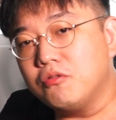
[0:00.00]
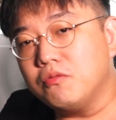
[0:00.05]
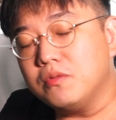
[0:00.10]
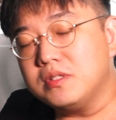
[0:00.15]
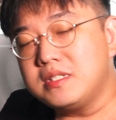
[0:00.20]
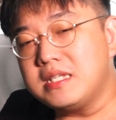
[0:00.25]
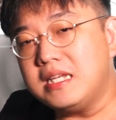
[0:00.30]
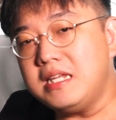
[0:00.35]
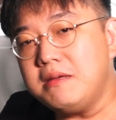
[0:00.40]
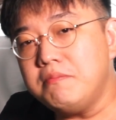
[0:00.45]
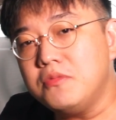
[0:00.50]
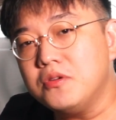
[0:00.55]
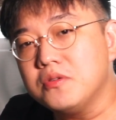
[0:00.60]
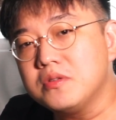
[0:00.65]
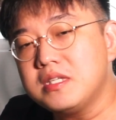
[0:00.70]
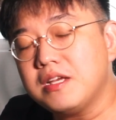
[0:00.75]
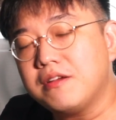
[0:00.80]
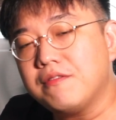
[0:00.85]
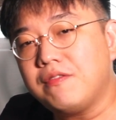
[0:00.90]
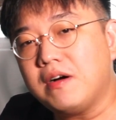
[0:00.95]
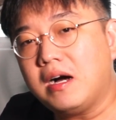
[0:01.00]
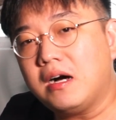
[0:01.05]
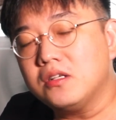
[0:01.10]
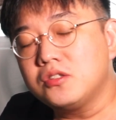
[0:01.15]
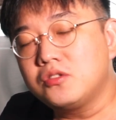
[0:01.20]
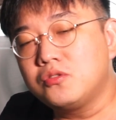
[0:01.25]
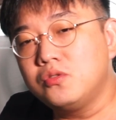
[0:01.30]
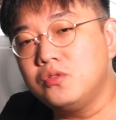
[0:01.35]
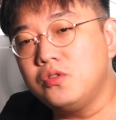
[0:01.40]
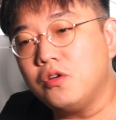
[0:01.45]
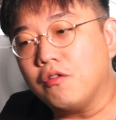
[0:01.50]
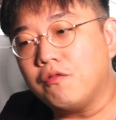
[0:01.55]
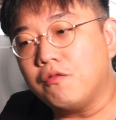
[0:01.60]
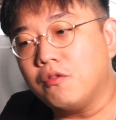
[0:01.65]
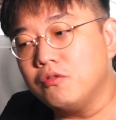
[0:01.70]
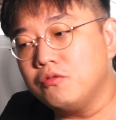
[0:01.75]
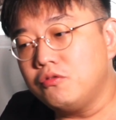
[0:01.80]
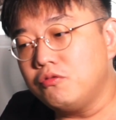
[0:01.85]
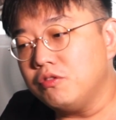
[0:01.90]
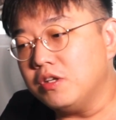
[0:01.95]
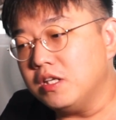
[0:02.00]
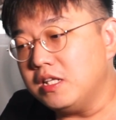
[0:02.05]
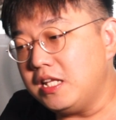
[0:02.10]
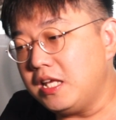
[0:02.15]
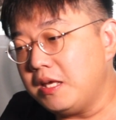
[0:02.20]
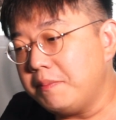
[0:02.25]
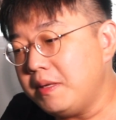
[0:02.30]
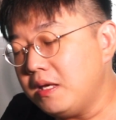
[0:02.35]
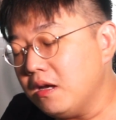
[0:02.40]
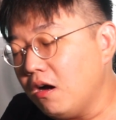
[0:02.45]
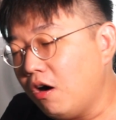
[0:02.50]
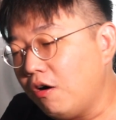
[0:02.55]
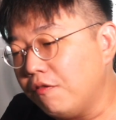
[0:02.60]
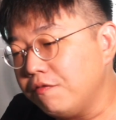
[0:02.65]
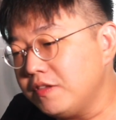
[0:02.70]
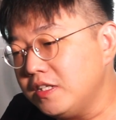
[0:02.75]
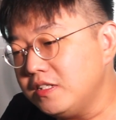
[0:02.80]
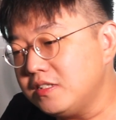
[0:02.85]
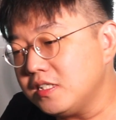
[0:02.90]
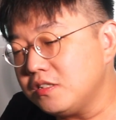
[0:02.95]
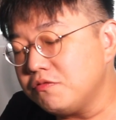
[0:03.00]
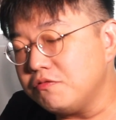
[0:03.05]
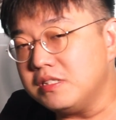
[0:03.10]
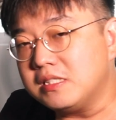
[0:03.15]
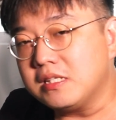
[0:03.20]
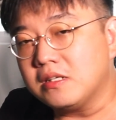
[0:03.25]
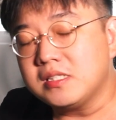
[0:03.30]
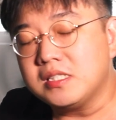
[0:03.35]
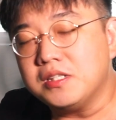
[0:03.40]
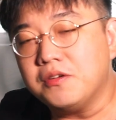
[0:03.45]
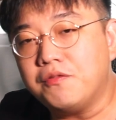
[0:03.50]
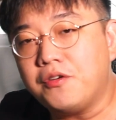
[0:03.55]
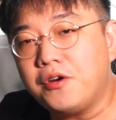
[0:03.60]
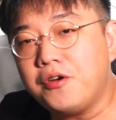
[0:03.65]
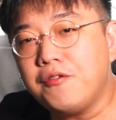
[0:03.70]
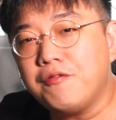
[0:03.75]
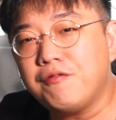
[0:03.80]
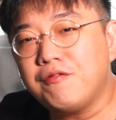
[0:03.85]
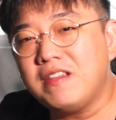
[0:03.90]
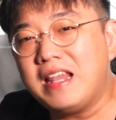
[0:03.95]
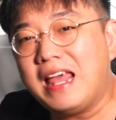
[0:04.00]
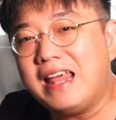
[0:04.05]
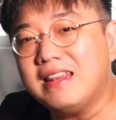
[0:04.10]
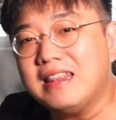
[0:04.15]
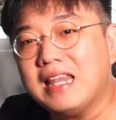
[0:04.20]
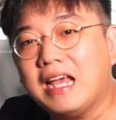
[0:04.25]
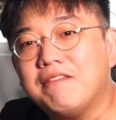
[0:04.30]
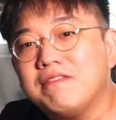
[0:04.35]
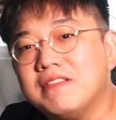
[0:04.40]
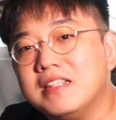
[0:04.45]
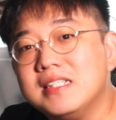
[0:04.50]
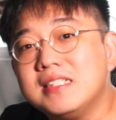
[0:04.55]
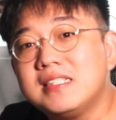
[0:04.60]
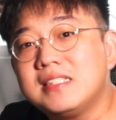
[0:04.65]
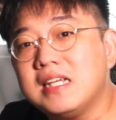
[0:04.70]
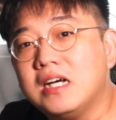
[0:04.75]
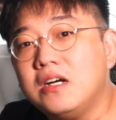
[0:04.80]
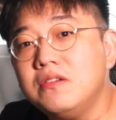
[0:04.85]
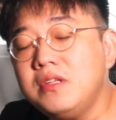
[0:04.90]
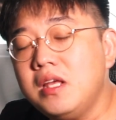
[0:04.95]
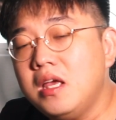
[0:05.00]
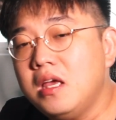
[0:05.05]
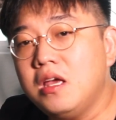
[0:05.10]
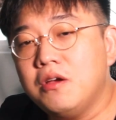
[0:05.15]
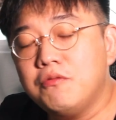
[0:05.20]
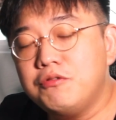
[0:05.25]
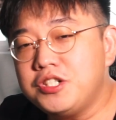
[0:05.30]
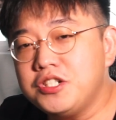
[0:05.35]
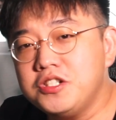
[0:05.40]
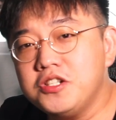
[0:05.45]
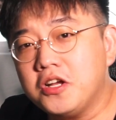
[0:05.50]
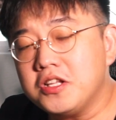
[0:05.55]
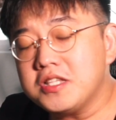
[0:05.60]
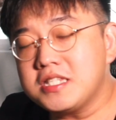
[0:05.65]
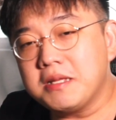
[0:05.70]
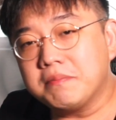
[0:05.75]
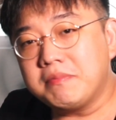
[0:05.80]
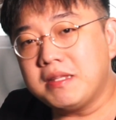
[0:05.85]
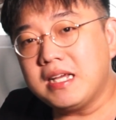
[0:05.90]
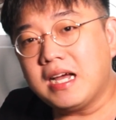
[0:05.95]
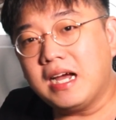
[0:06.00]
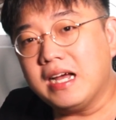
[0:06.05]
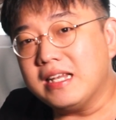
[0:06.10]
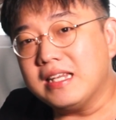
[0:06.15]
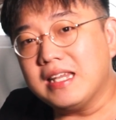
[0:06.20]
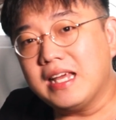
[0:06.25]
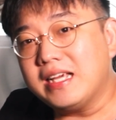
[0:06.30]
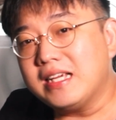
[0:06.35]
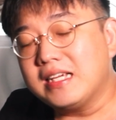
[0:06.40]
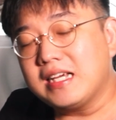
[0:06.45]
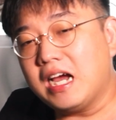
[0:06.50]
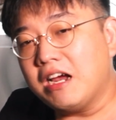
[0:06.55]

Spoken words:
sending music files through your phone to the DAP often just results in a very flat, lifeless sound, which is not something I like.